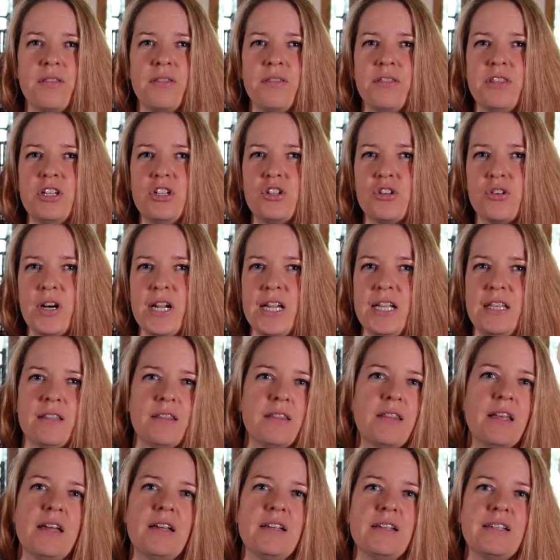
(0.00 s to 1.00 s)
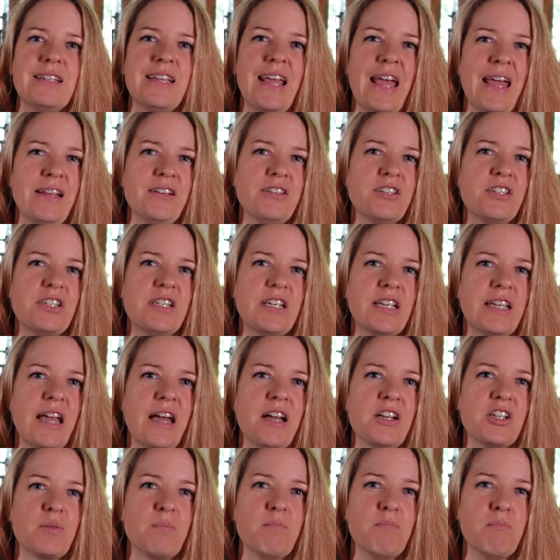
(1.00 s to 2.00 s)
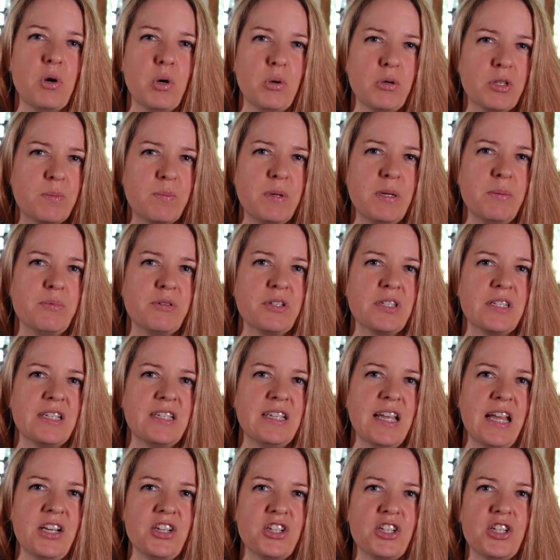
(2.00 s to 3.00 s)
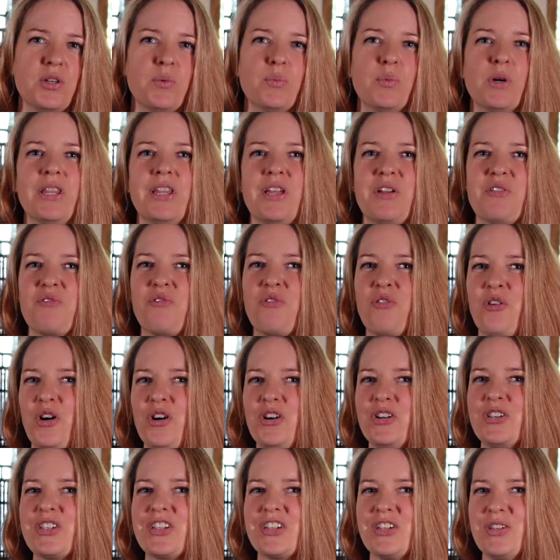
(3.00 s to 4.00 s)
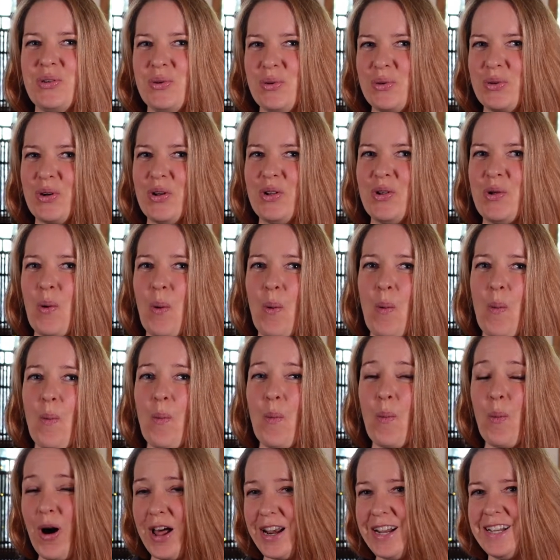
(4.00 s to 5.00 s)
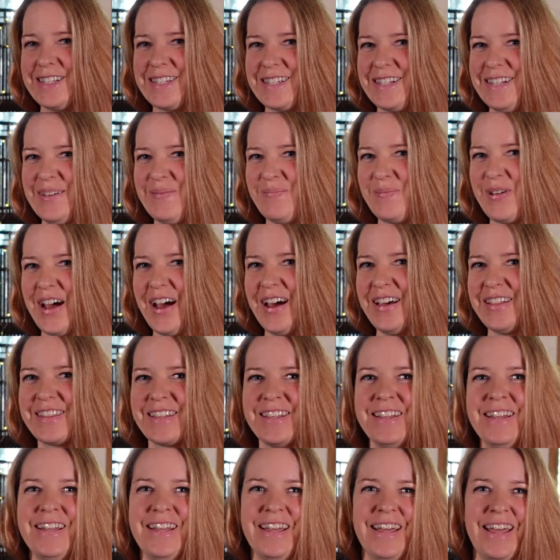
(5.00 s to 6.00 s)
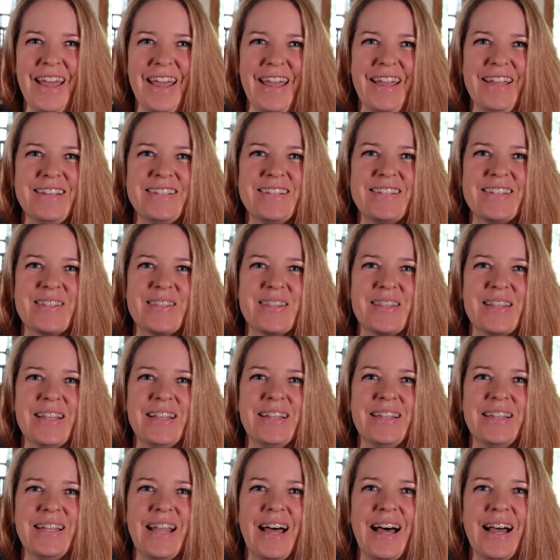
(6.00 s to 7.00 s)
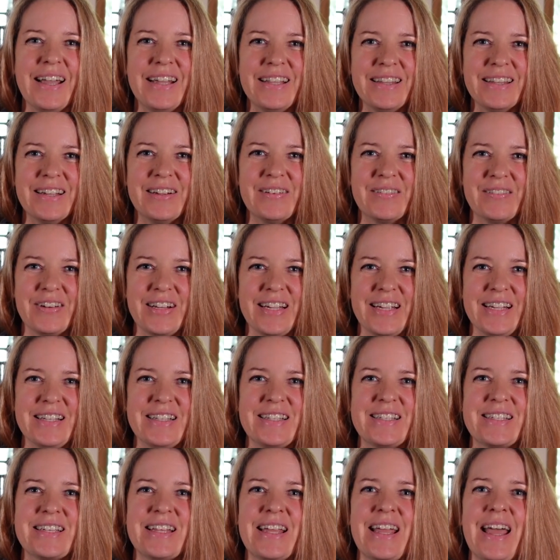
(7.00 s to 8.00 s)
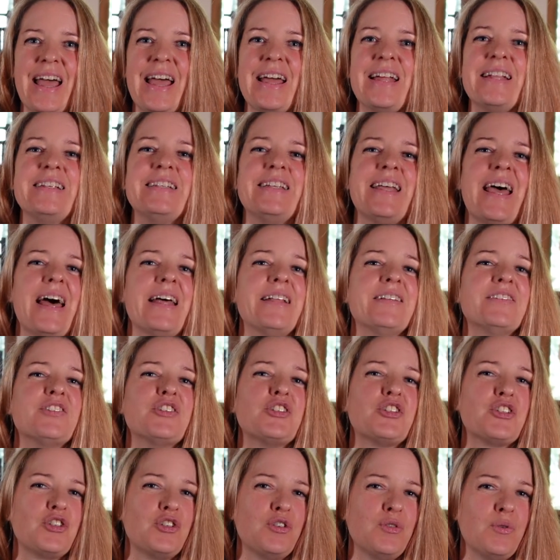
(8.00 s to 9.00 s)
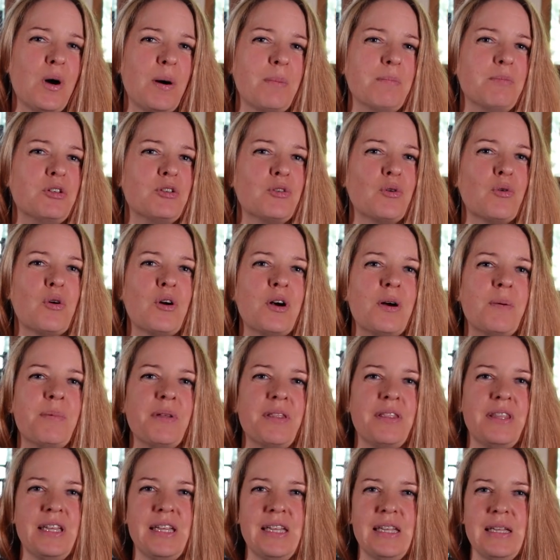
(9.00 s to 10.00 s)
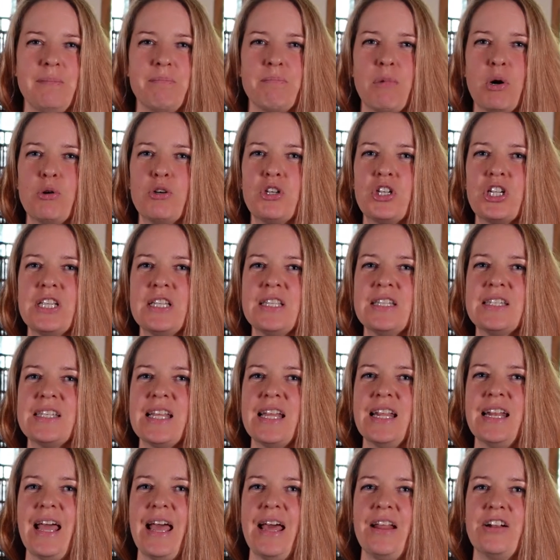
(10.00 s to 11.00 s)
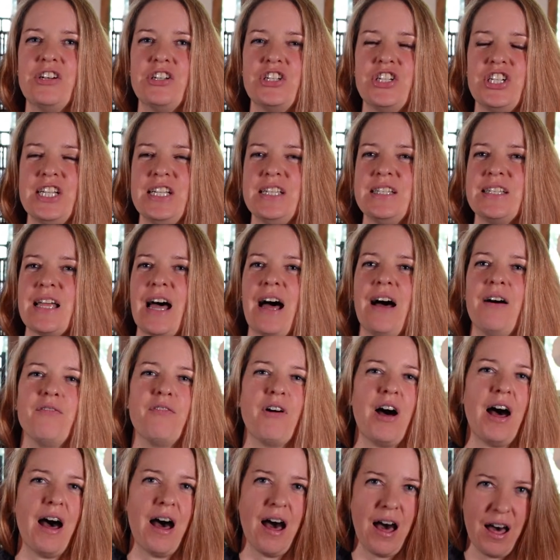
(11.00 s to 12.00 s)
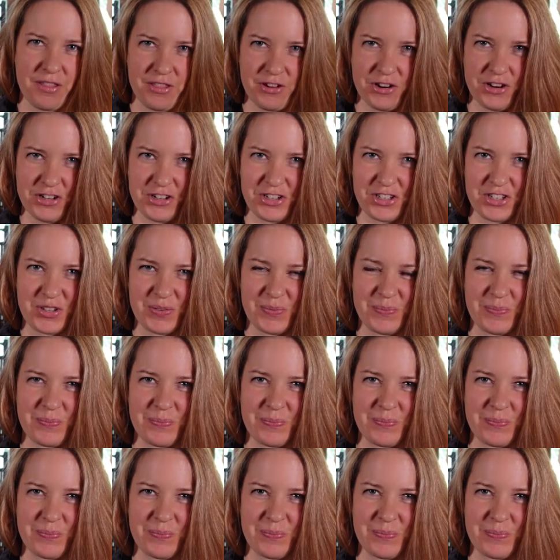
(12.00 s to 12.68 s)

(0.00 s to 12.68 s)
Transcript: The trait that tends to catch most people's attention when they first Google what is an empath is the line that reads, tends to absorb the emotions and energies of others.